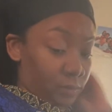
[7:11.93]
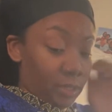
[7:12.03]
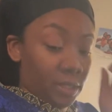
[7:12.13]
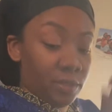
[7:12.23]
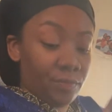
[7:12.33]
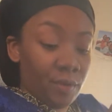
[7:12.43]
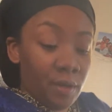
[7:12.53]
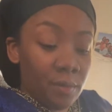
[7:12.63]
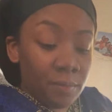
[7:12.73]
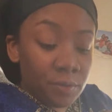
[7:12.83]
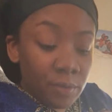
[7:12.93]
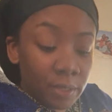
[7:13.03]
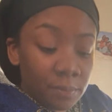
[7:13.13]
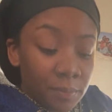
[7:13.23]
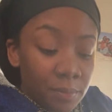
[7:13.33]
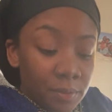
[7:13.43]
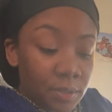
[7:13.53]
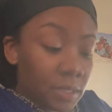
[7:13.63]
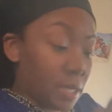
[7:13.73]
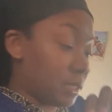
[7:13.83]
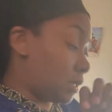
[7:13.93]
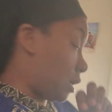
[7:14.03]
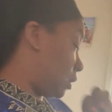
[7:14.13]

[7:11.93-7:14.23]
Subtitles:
It's fun, but you have to be precise on